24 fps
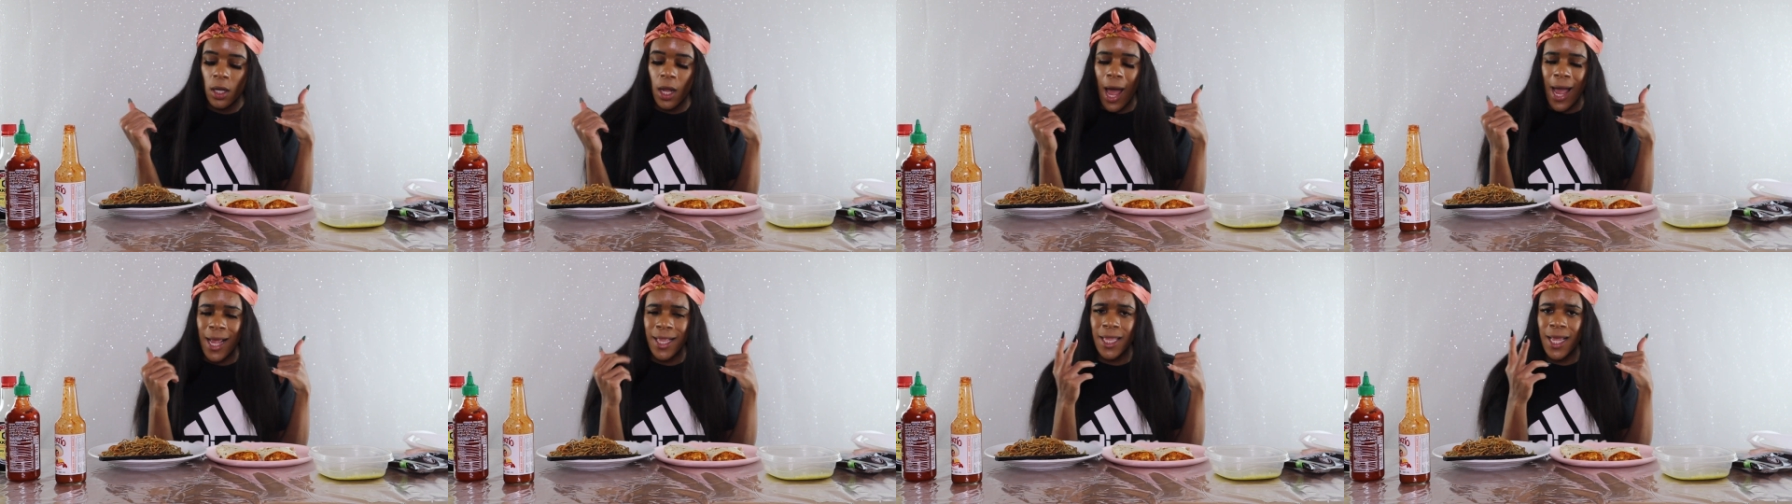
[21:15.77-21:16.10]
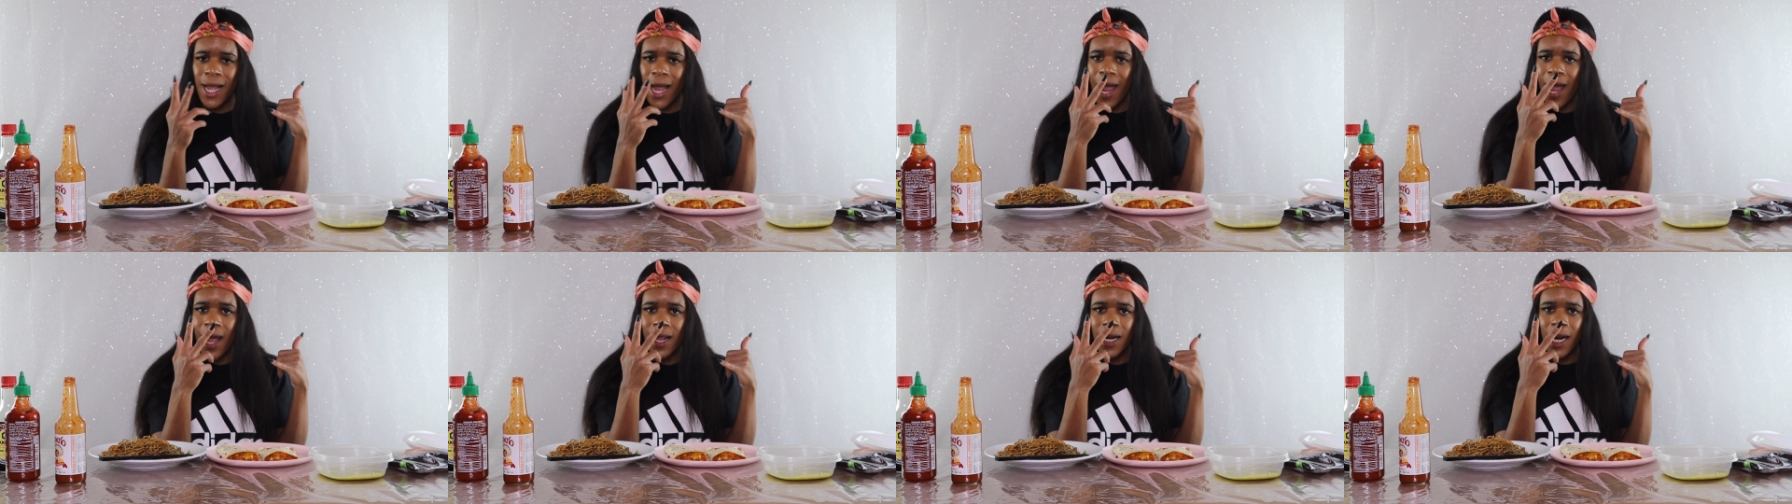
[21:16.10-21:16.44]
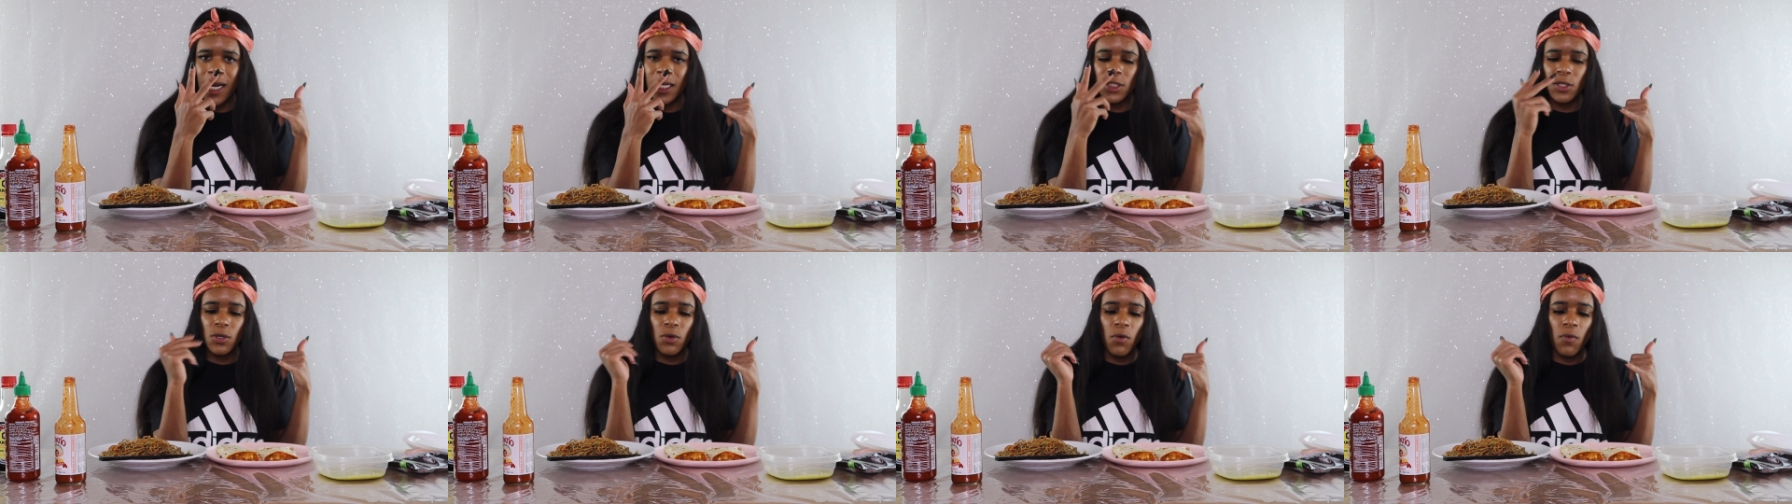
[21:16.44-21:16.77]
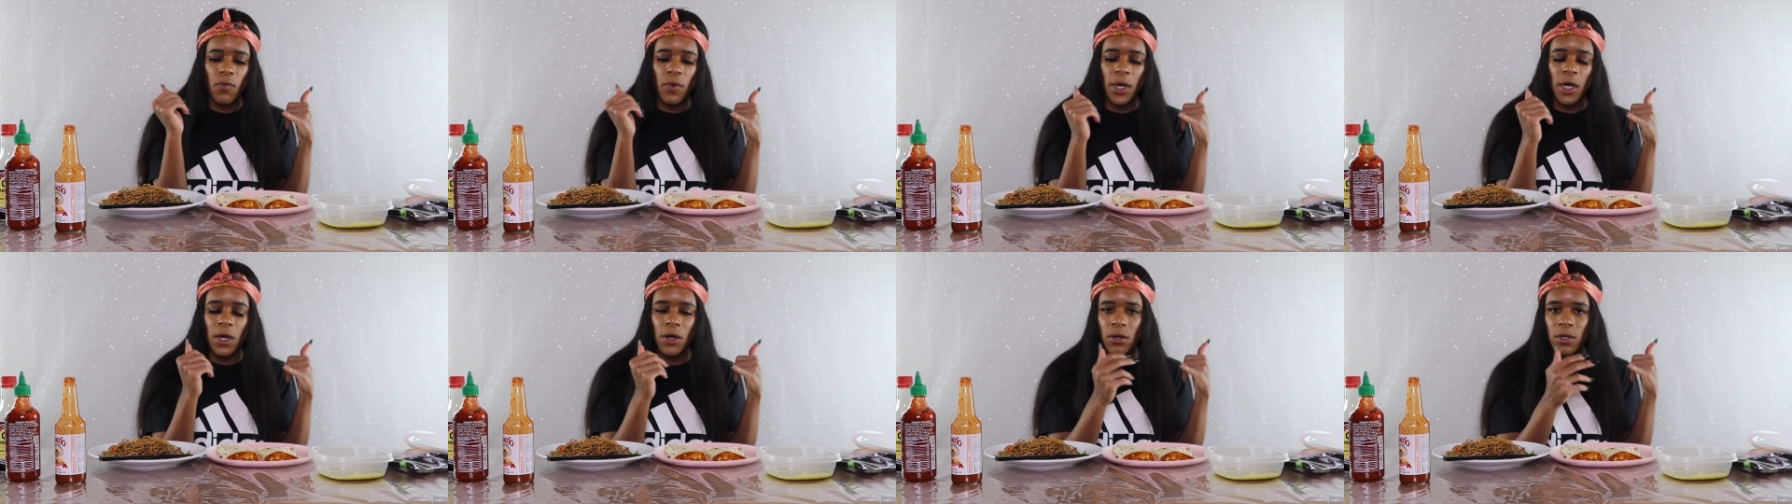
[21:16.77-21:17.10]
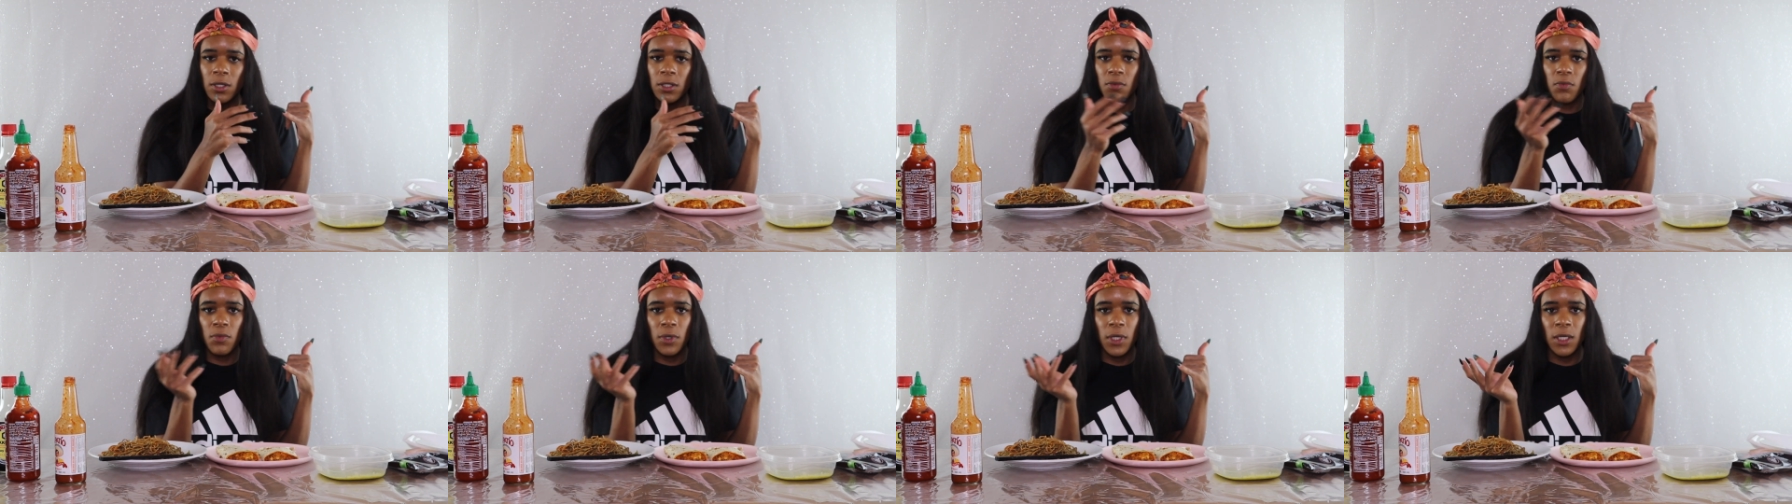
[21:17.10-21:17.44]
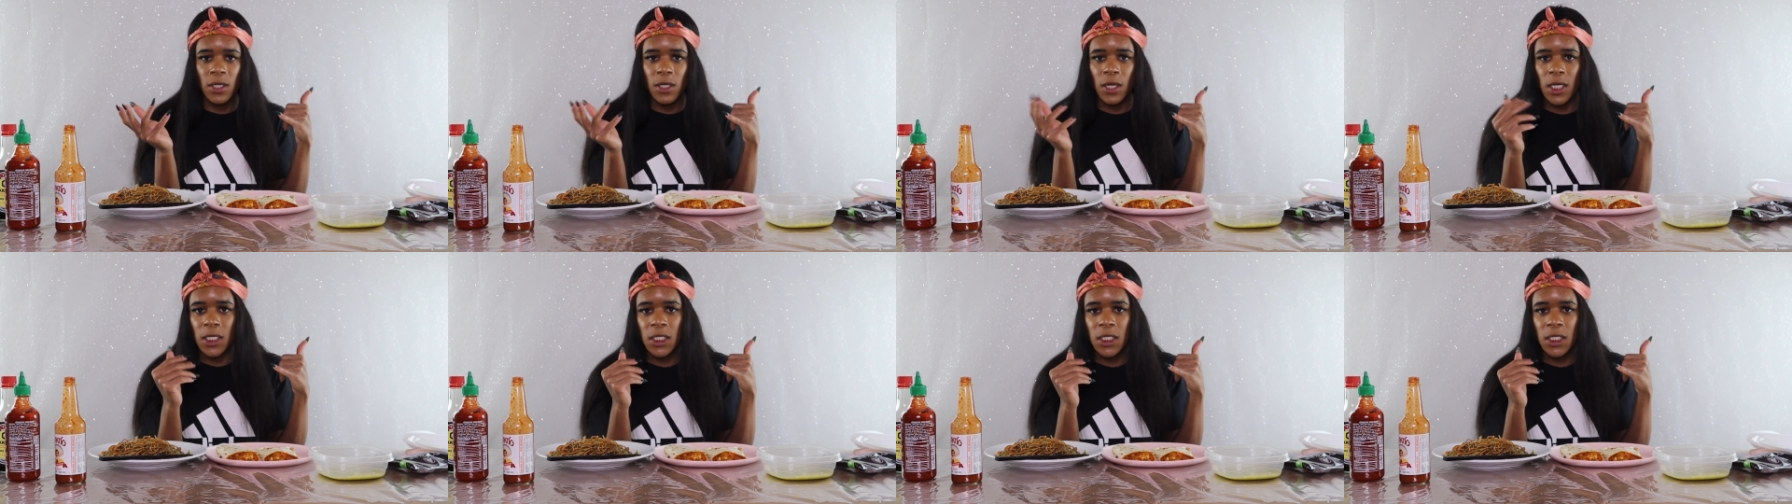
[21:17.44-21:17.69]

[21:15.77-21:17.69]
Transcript: I think I had like 2 videos of me